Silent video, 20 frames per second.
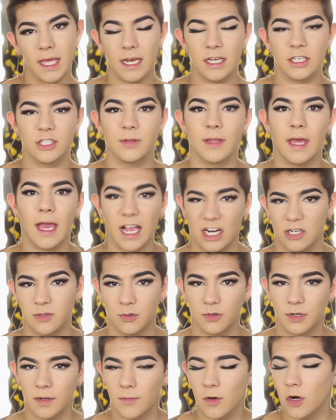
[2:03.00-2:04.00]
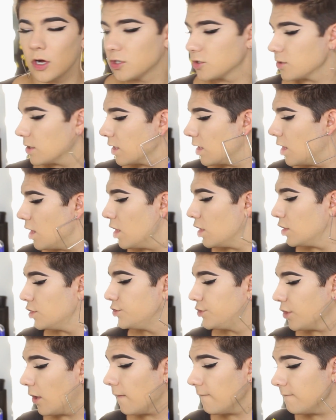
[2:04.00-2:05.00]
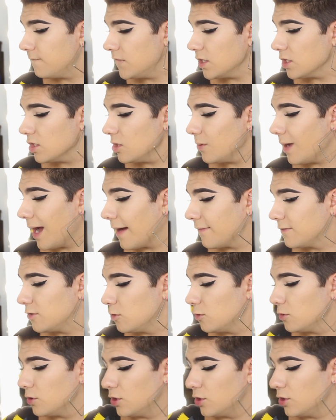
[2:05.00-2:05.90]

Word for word: to get into the actual cream contouring. Don't feel you have to